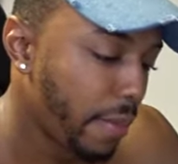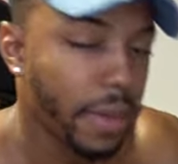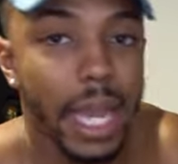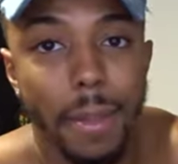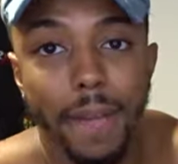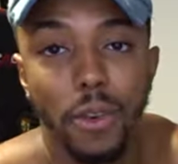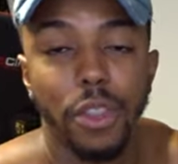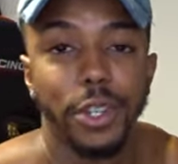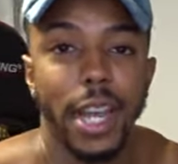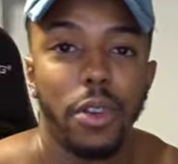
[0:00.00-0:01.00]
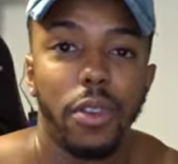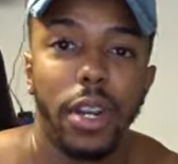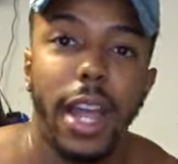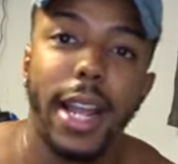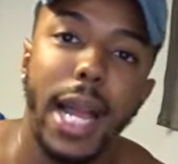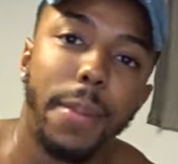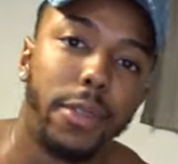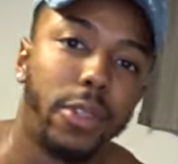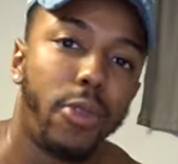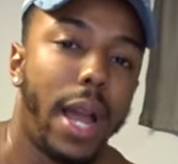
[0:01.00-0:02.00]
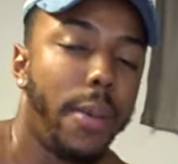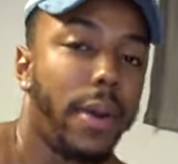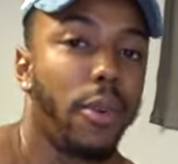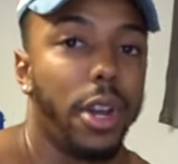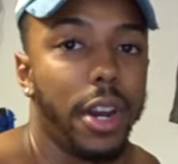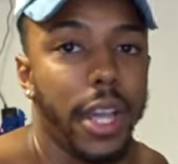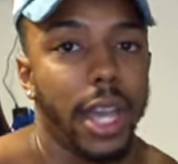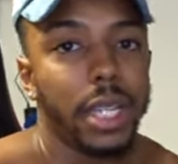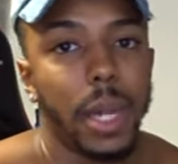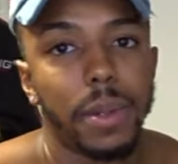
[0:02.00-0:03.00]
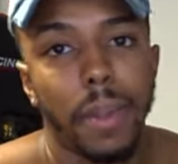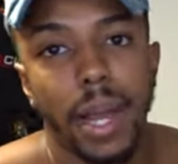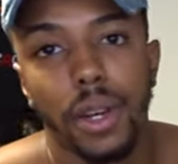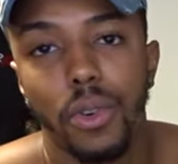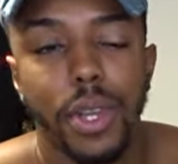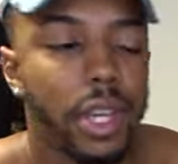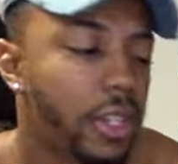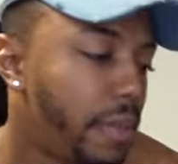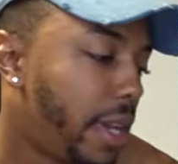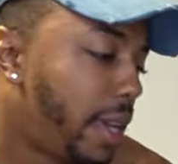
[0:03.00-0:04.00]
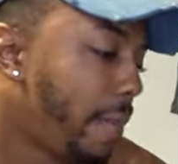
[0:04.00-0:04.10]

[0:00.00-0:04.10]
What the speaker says: Yeah, man, if you're new to the channel, like, comment, subscribe, and roll 100K subs by New Year's, man.